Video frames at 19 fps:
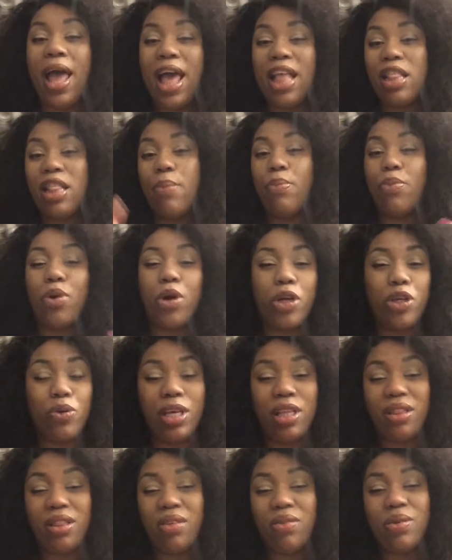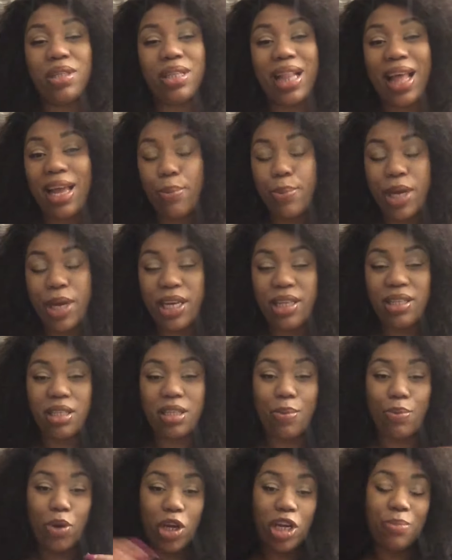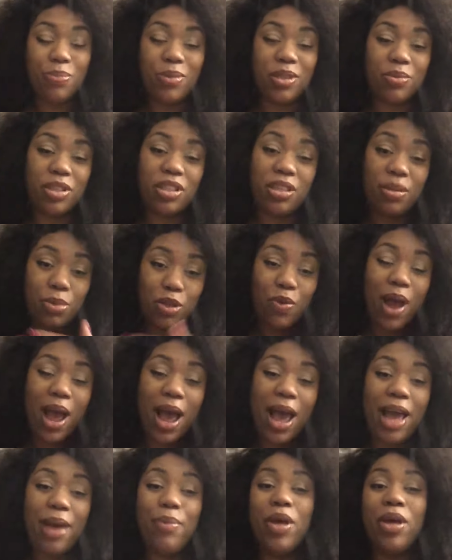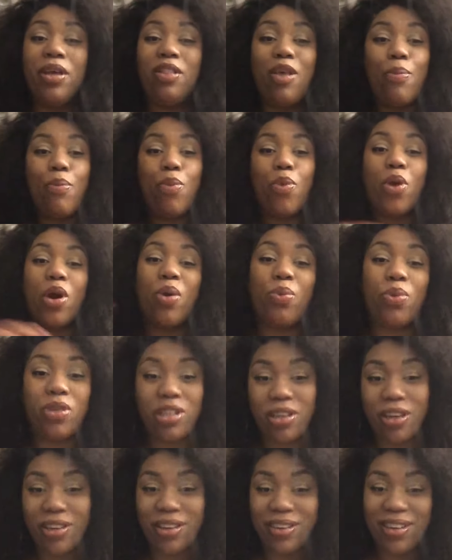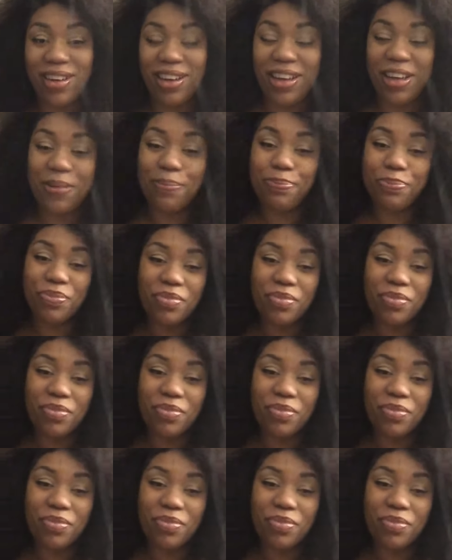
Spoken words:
And the more you hit those like buttons, the more you subscribe, the more it will circulate.